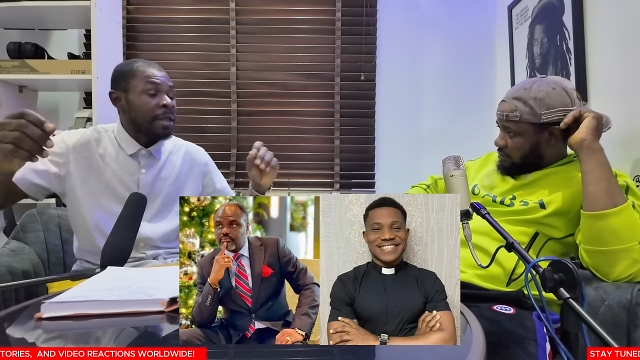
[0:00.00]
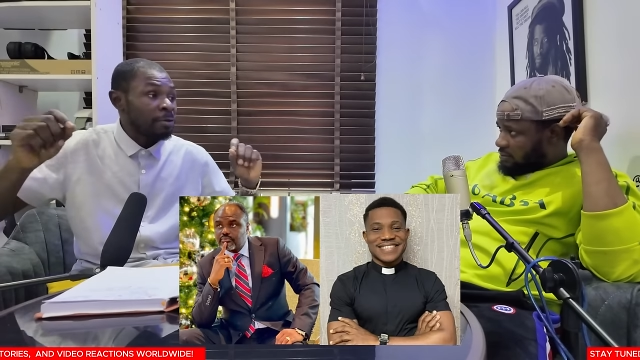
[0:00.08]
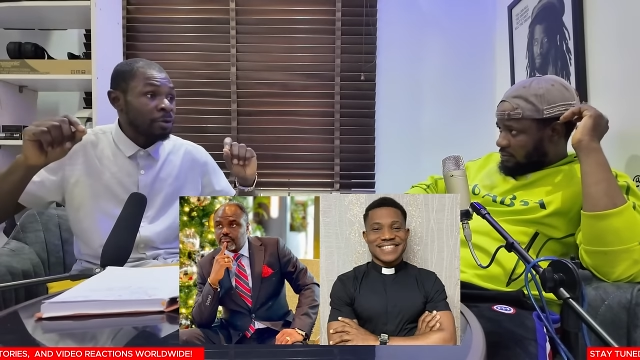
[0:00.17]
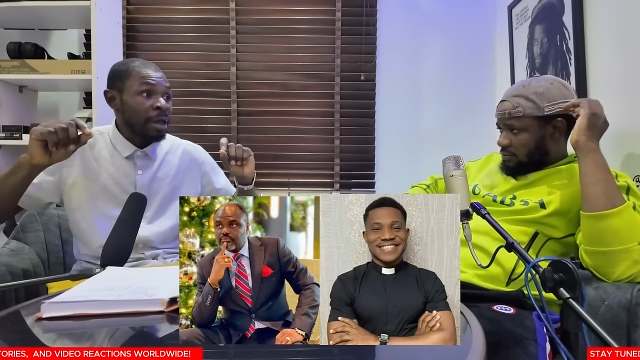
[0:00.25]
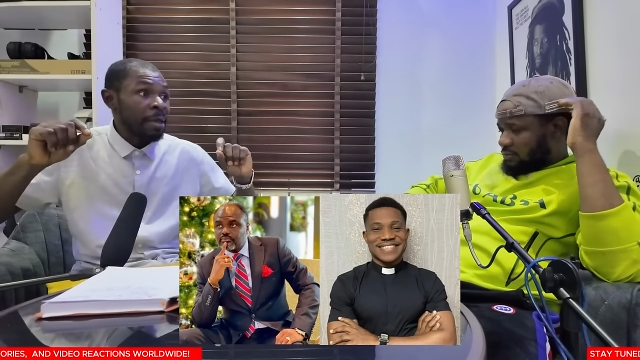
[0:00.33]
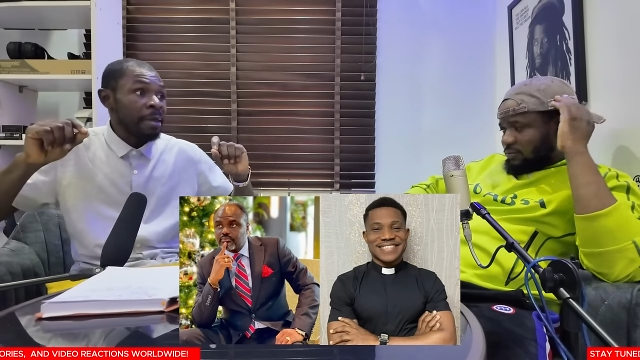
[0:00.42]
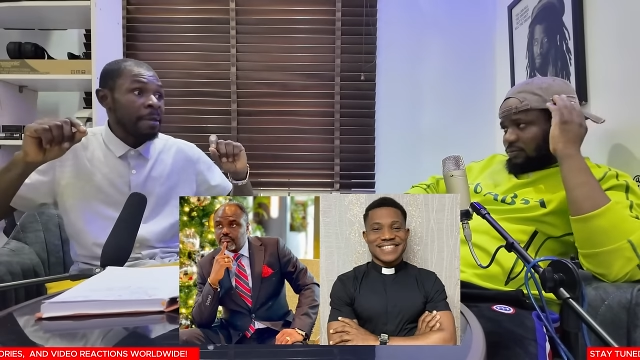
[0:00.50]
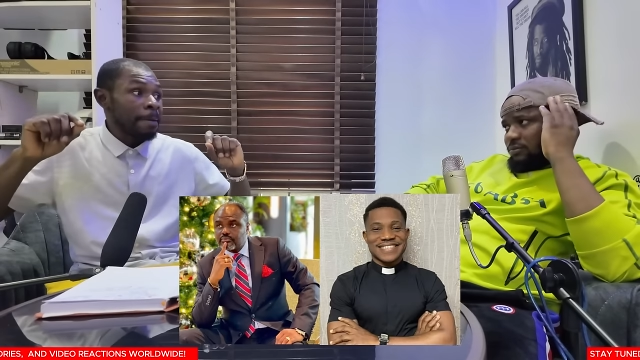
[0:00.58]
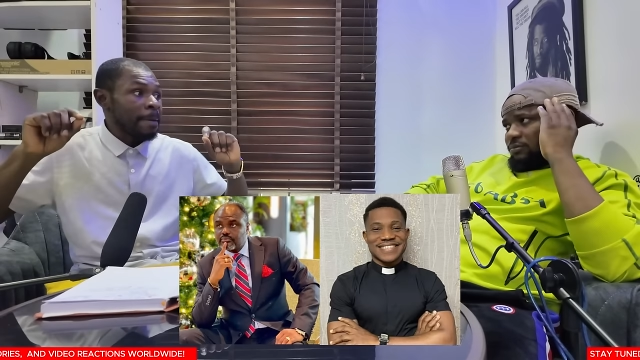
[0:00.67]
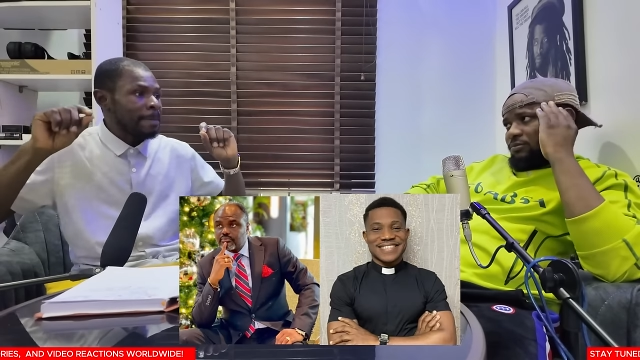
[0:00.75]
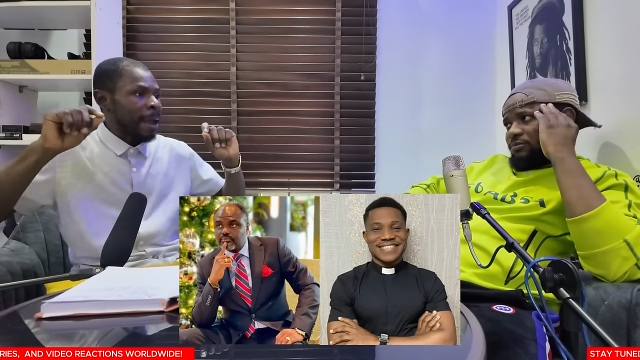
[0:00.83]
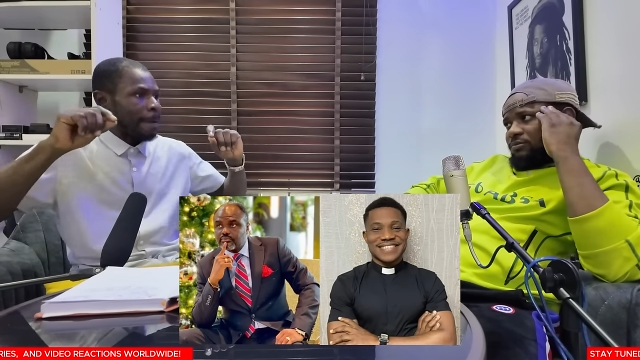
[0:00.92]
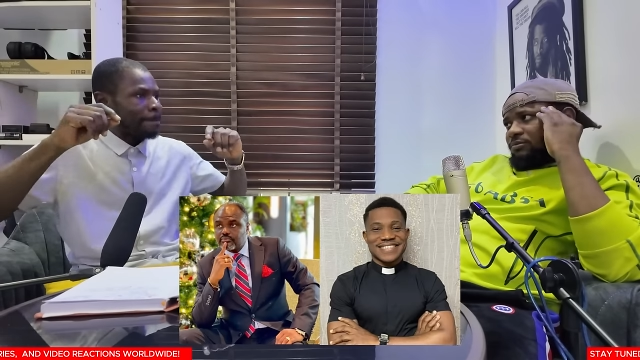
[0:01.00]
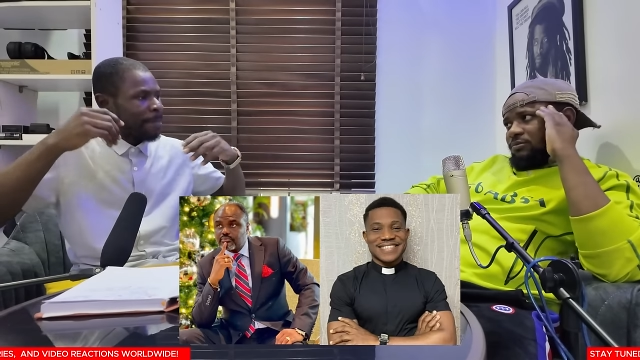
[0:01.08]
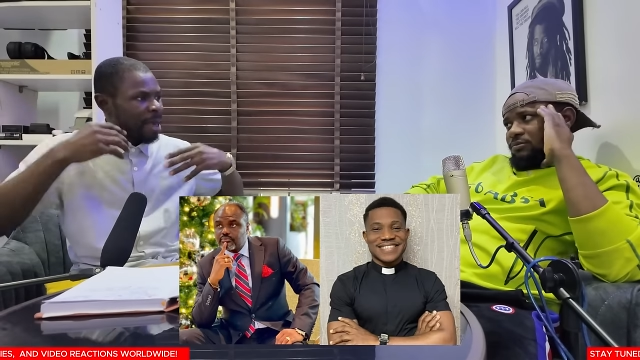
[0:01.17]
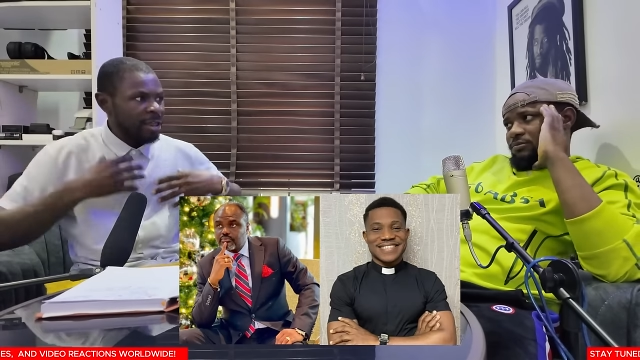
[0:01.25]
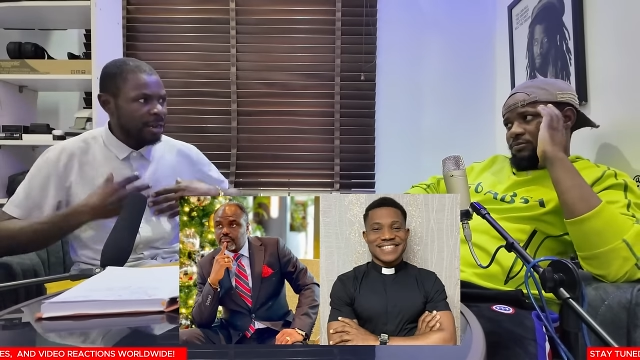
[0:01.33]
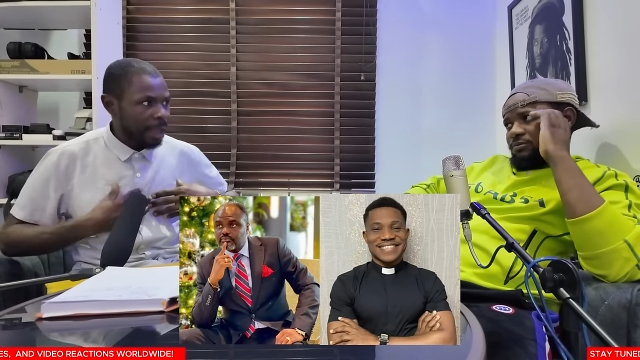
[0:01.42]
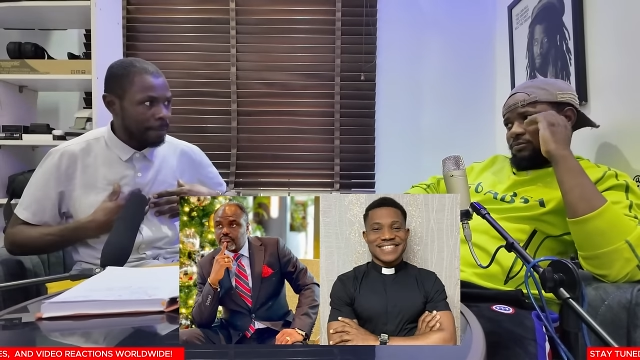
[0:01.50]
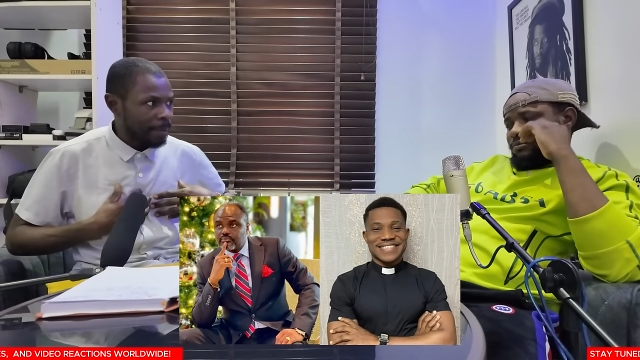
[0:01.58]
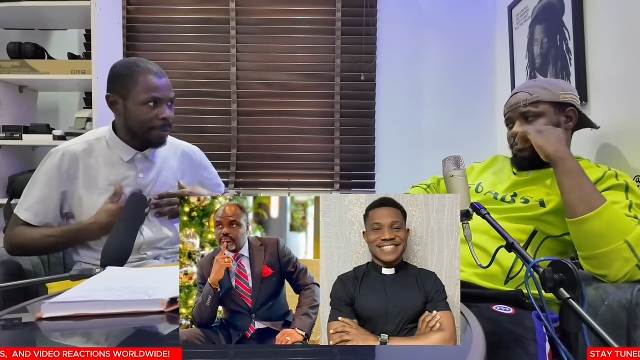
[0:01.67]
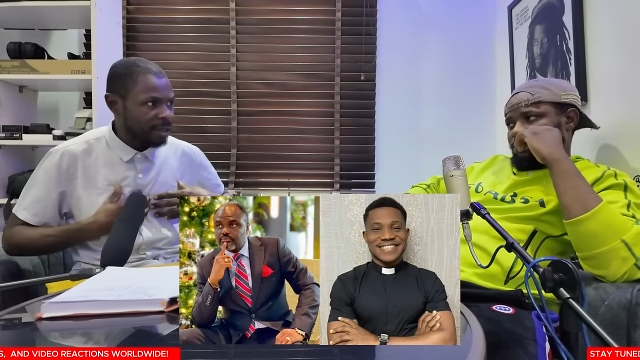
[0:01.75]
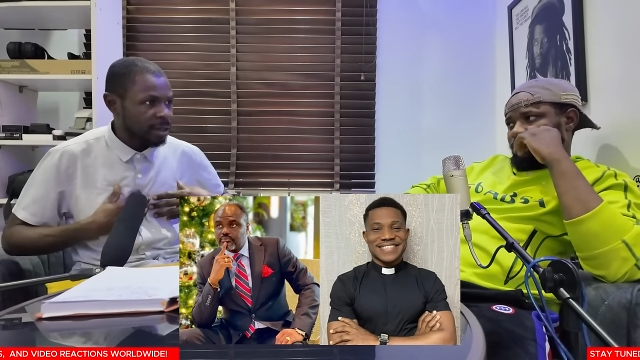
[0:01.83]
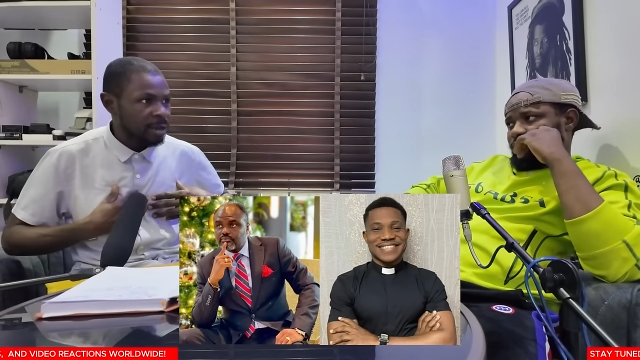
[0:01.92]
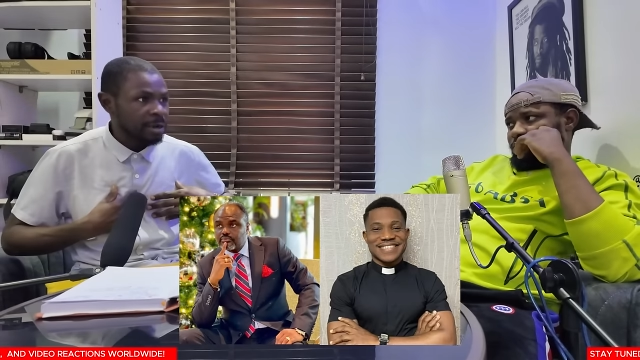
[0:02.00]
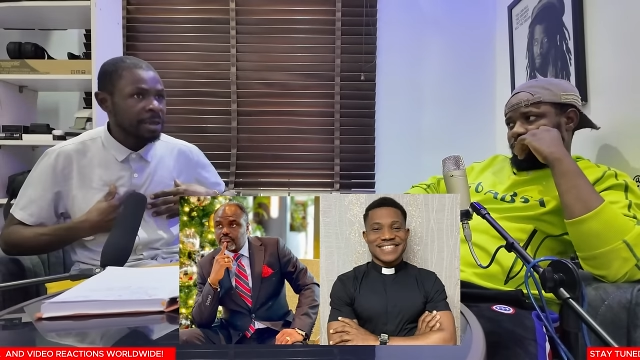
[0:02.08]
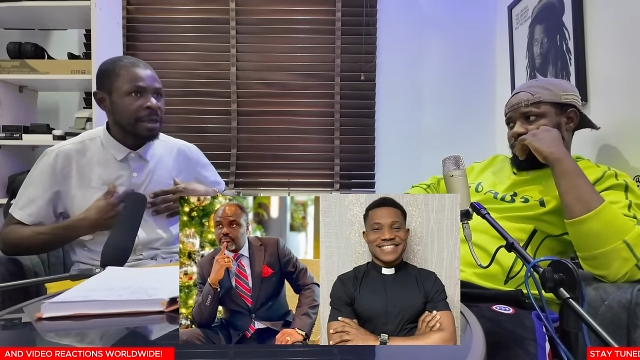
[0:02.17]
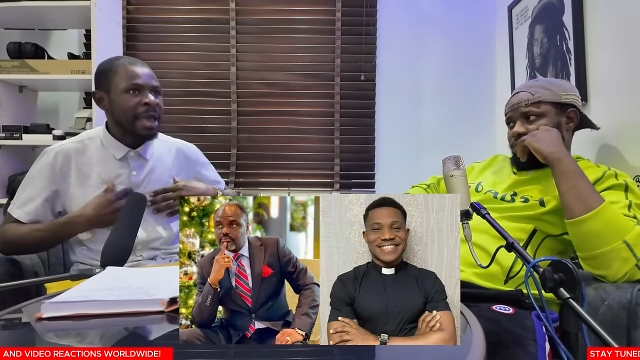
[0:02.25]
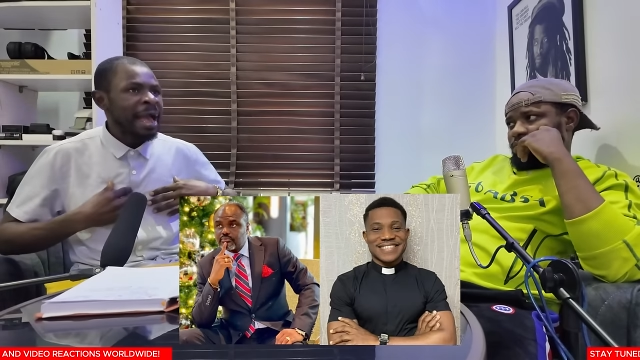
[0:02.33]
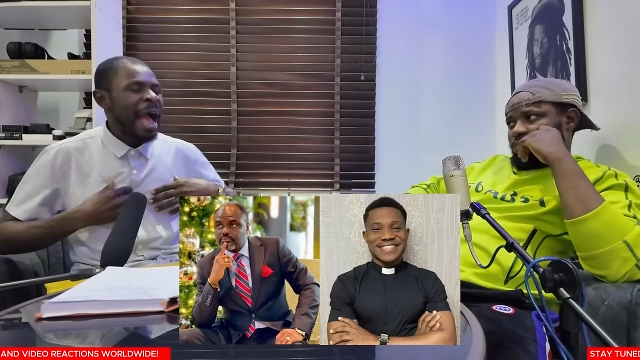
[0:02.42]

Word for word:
Speaker 1: That's why the person like me personally,